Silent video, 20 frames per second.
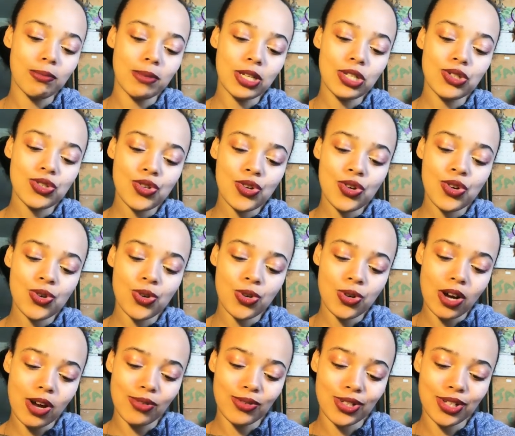Make sure you're
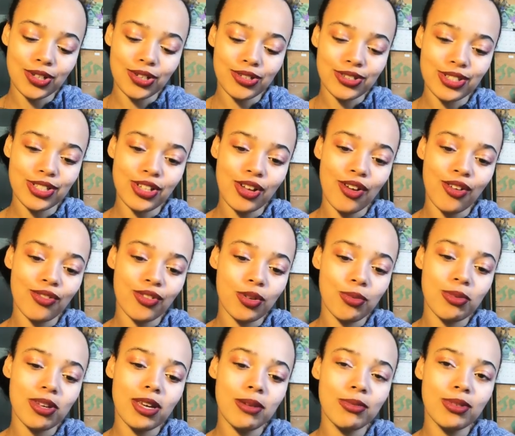grounding yourself. You'll
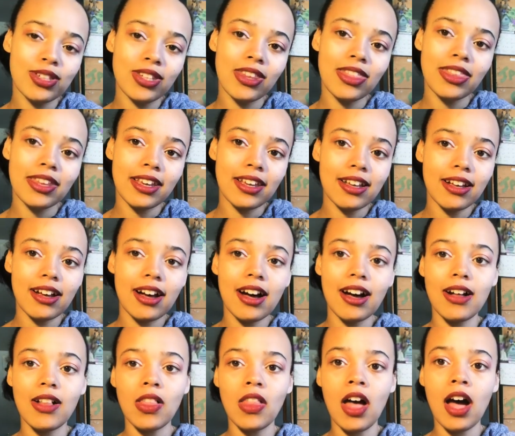be able to think
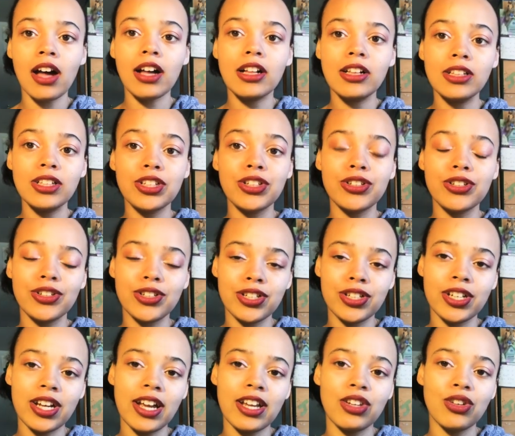a lot
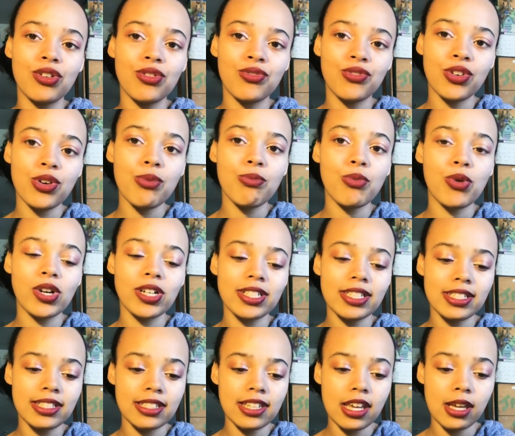clearer, and you'll feel more
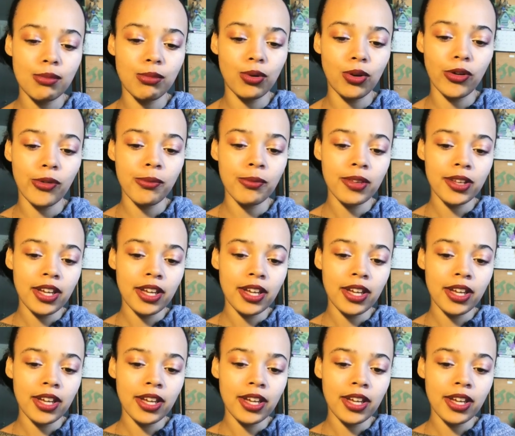stable.